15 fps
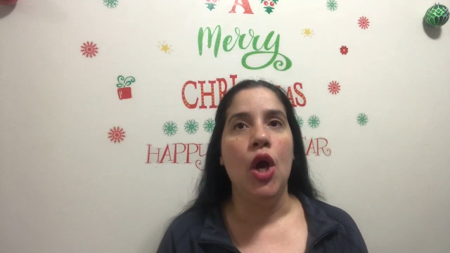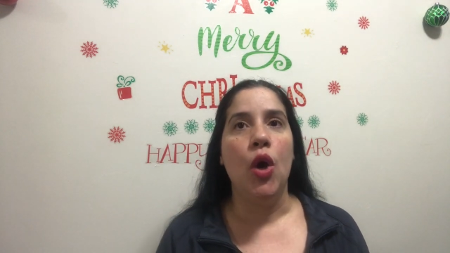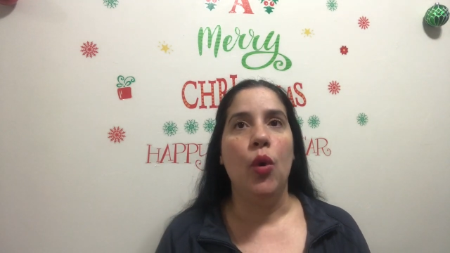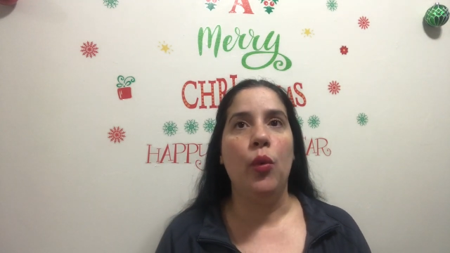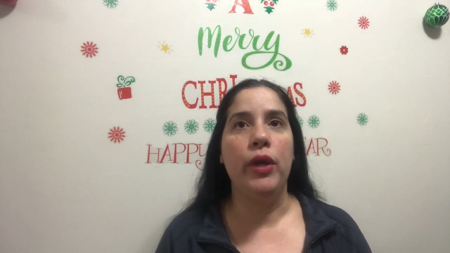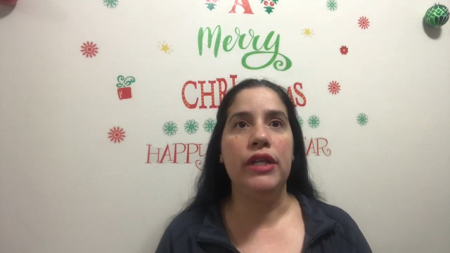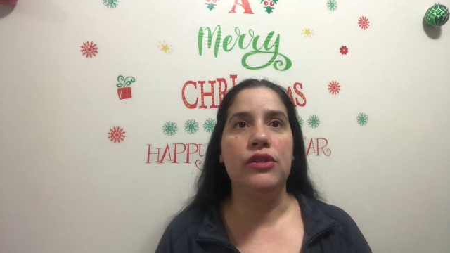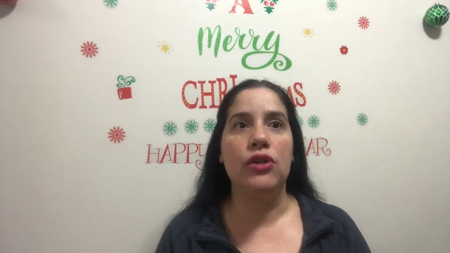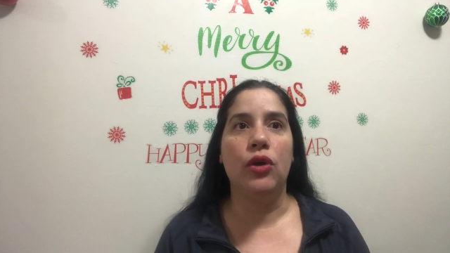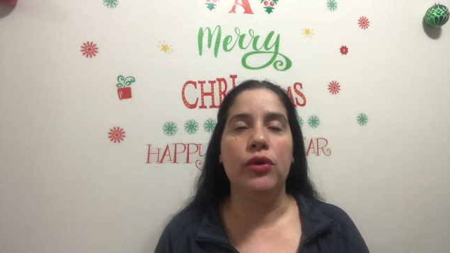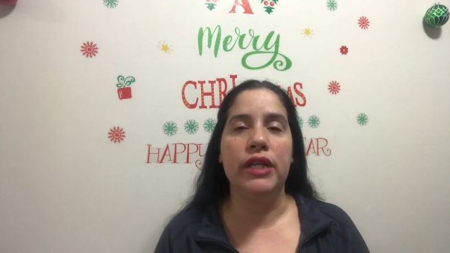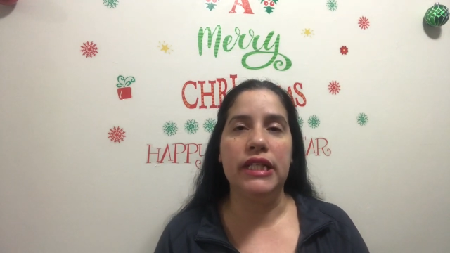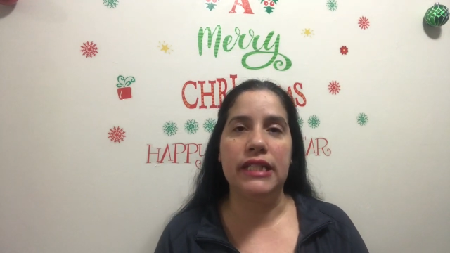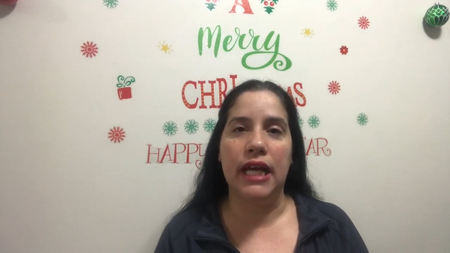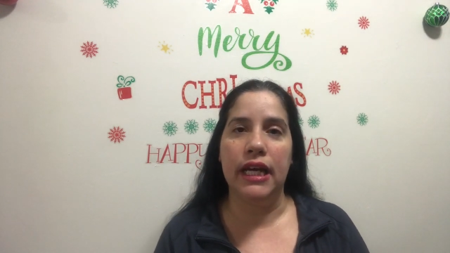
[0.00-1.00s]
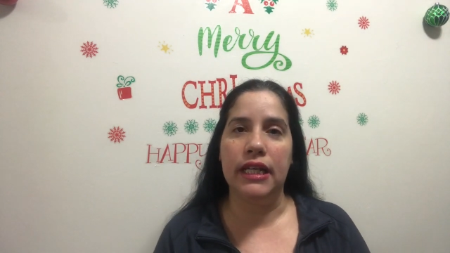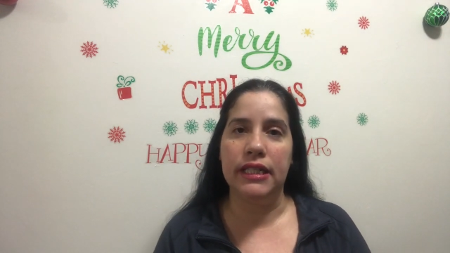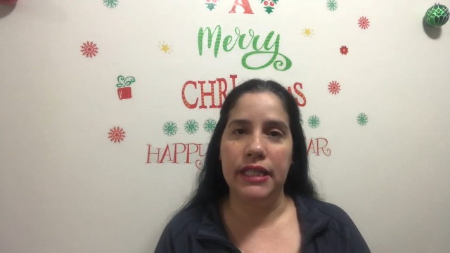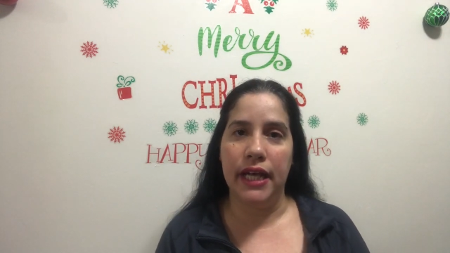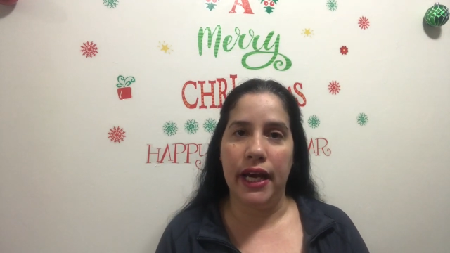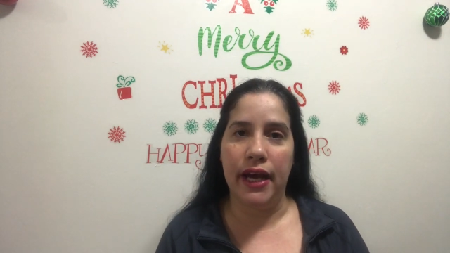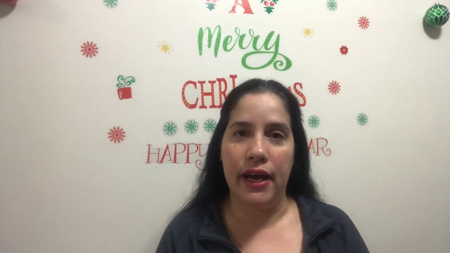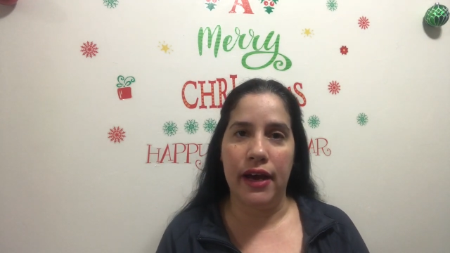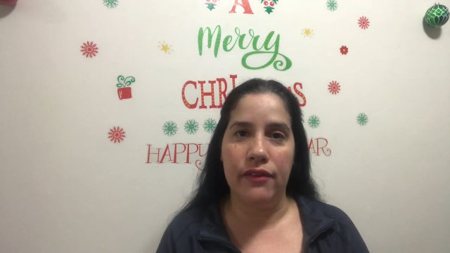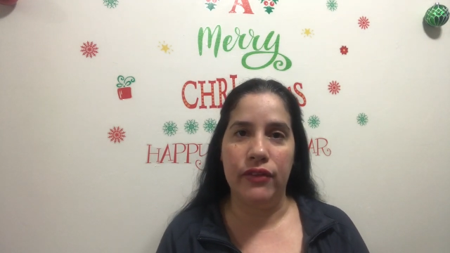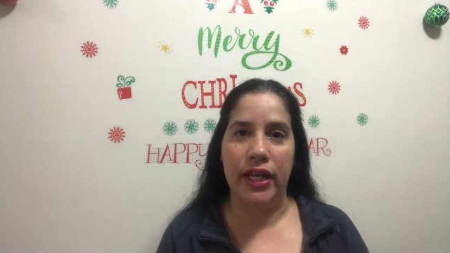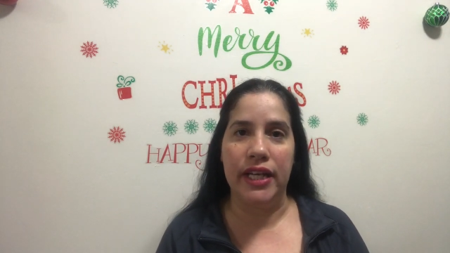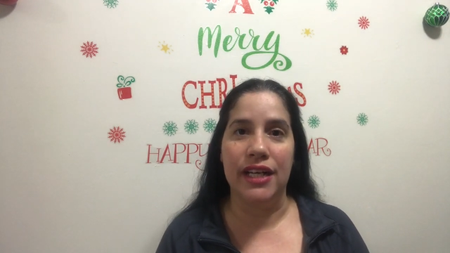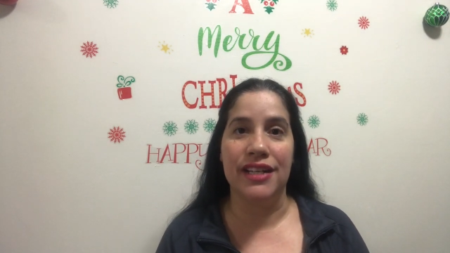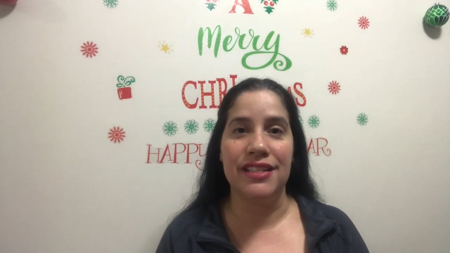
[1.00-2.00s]
We don't exactly have
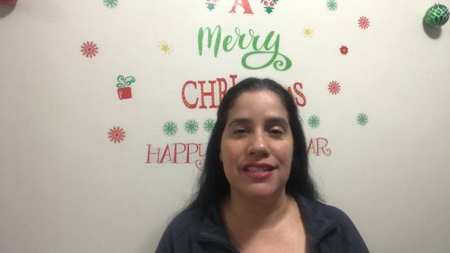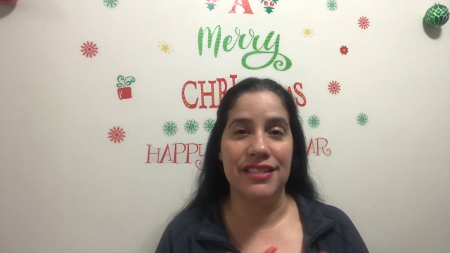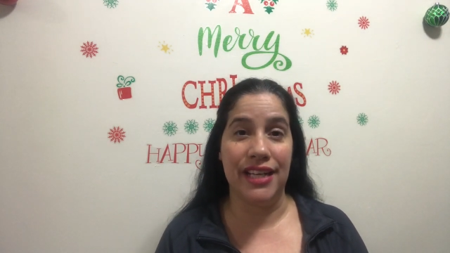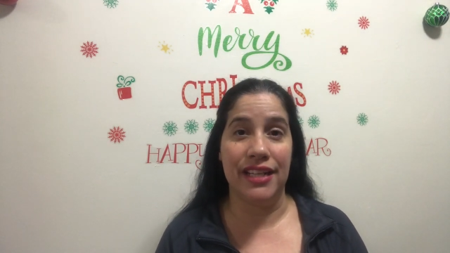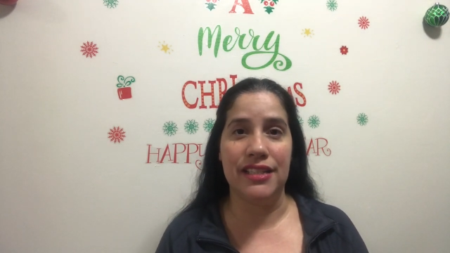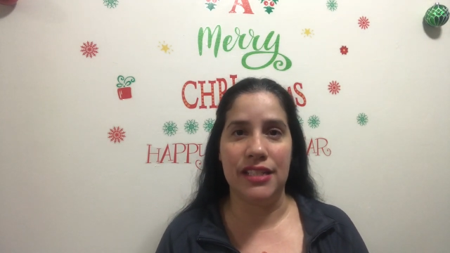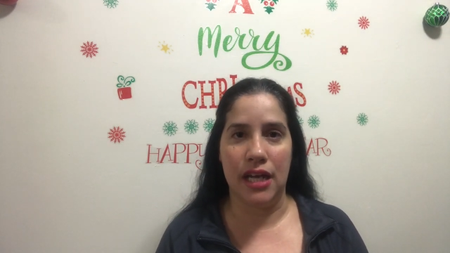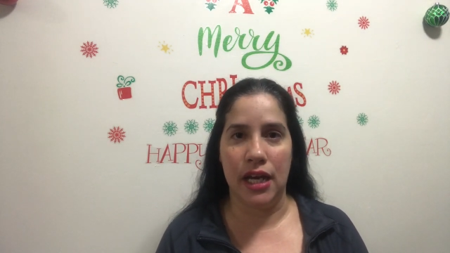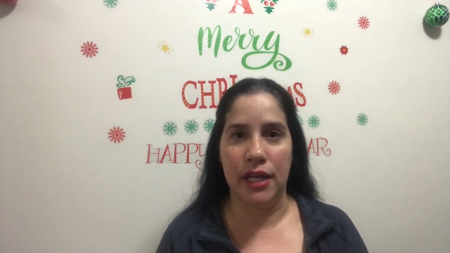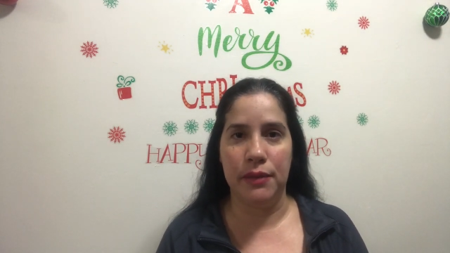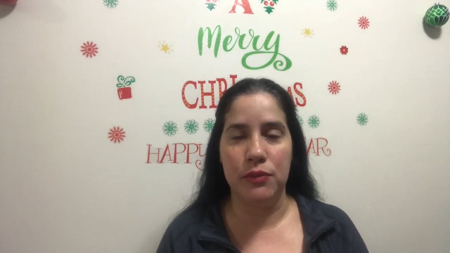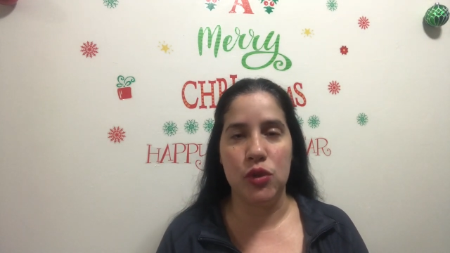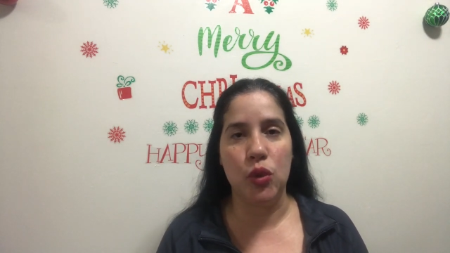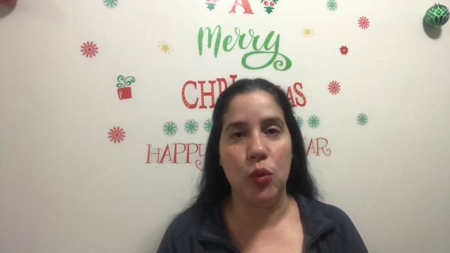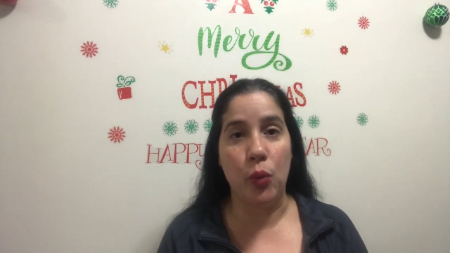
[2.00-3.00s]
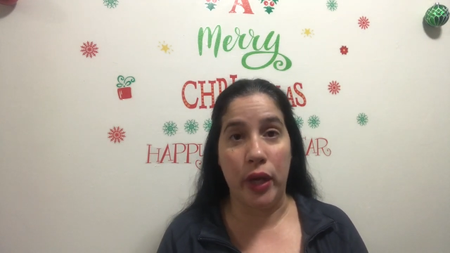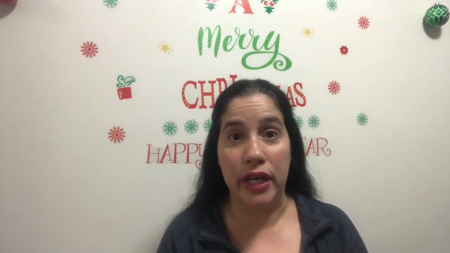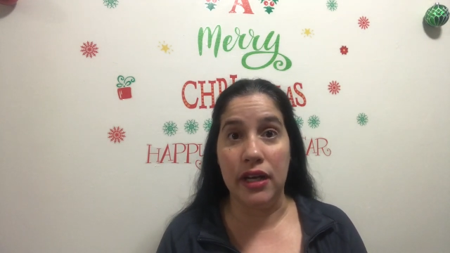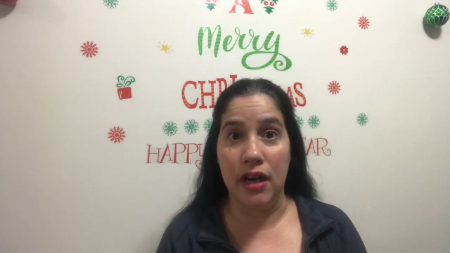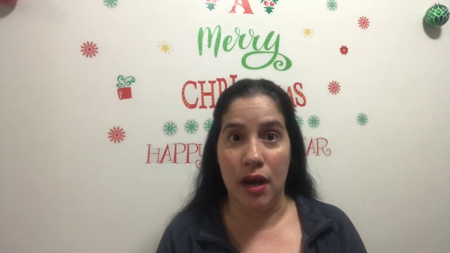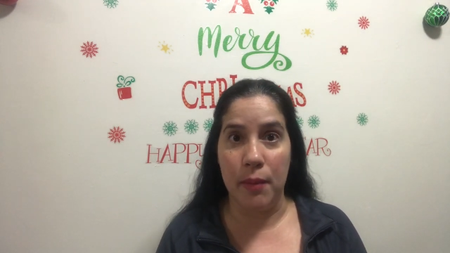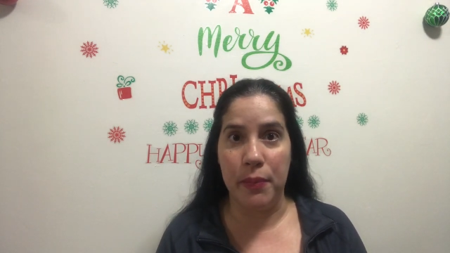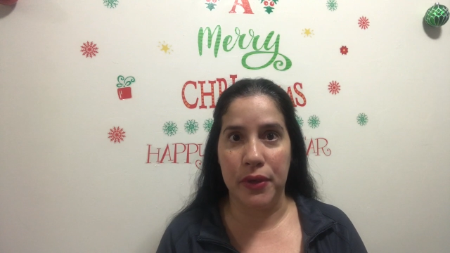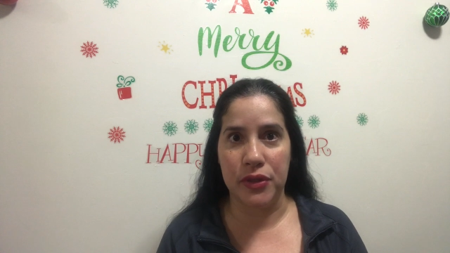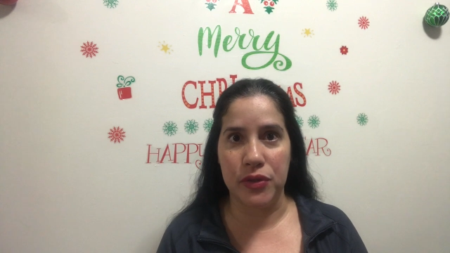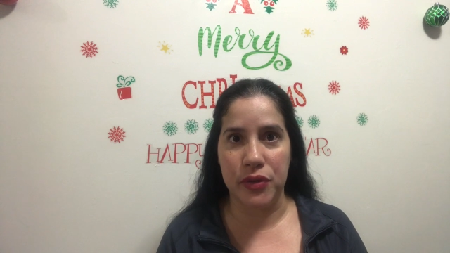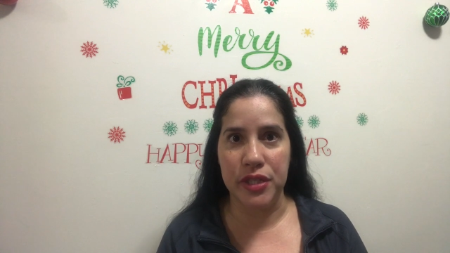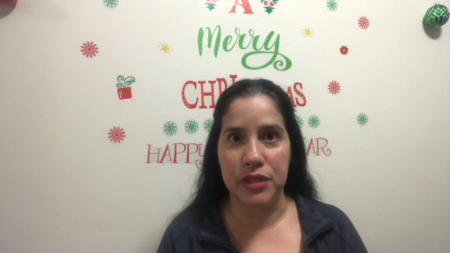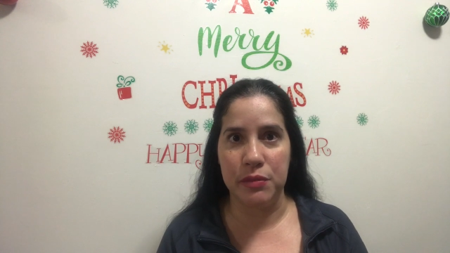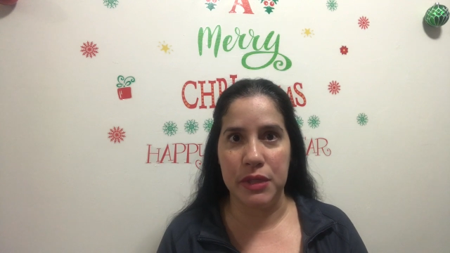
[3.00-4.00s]
like a set time to wake up on
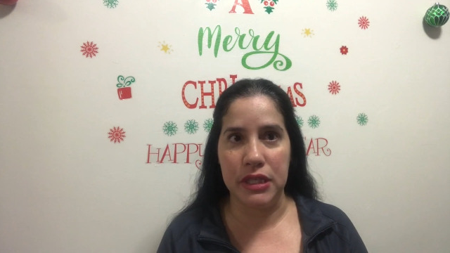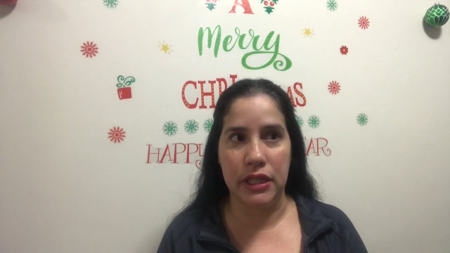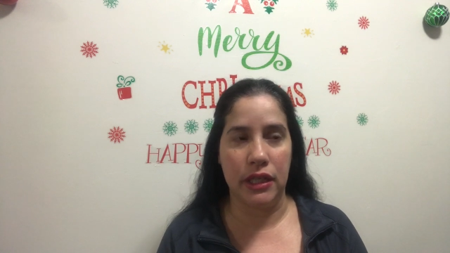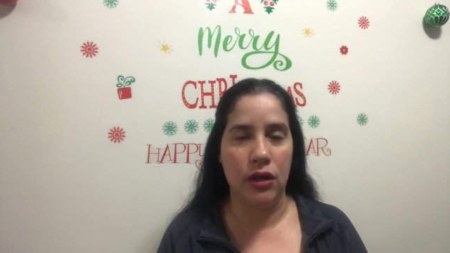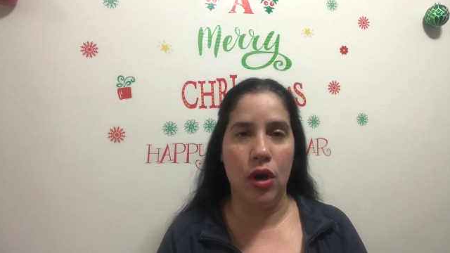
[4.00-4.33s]
Christmas, like,